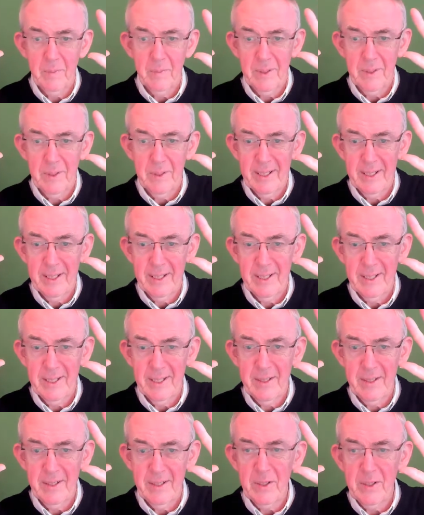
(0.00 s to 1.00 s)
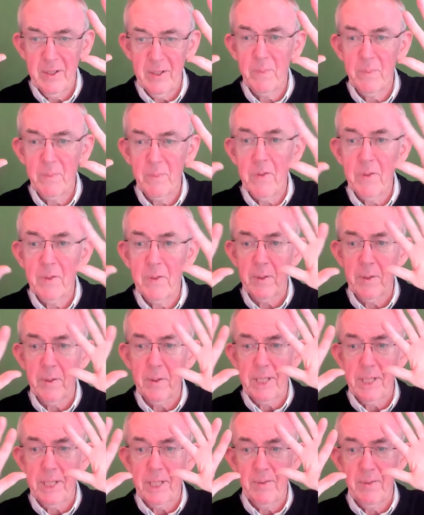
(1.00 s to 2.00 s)
You've got the 10-finger
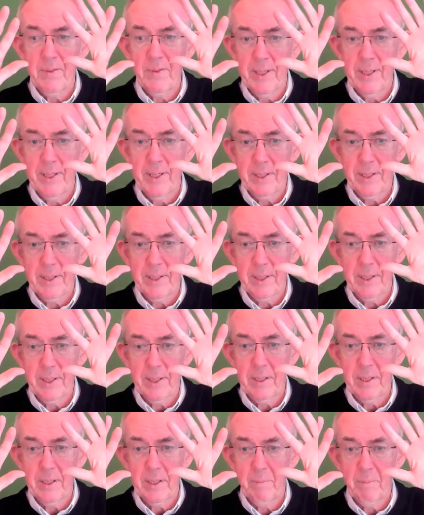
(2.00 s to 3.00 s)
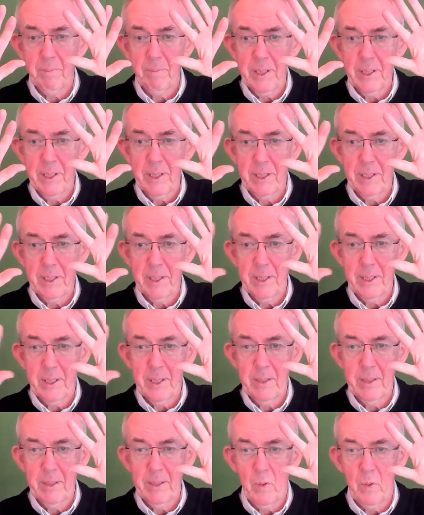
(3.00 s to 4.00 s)
test, and basically what you want to be
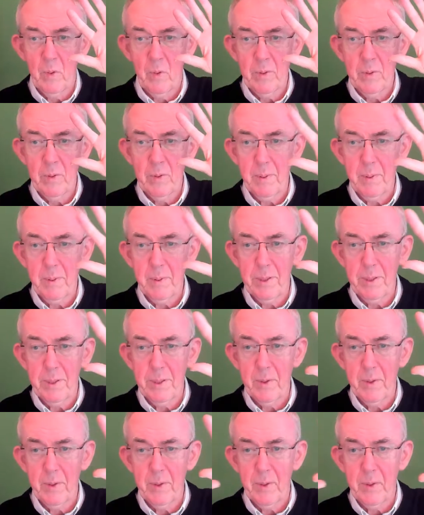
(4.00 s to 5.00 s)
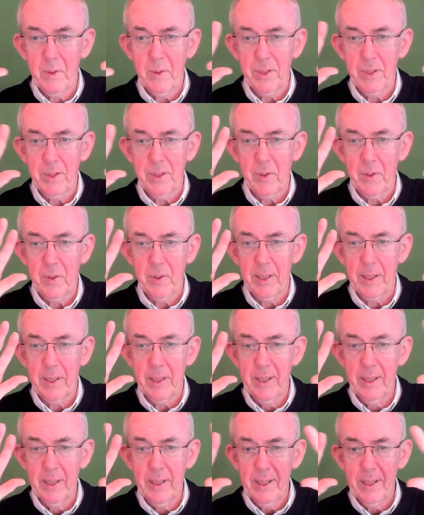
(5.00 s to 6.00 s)
able to do with a green screen is to be
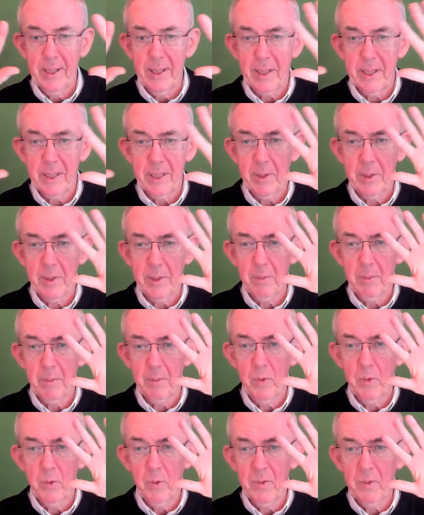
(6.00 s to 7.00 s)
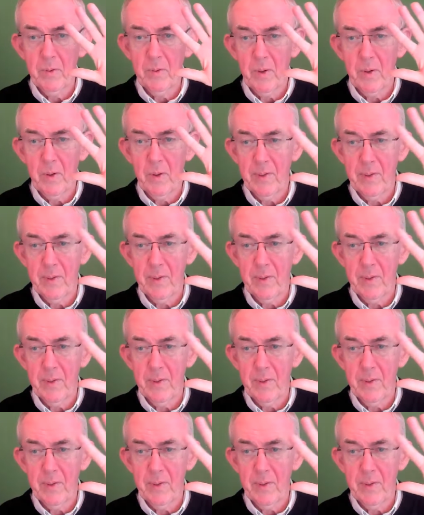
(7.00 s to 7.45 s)
able to move your fingers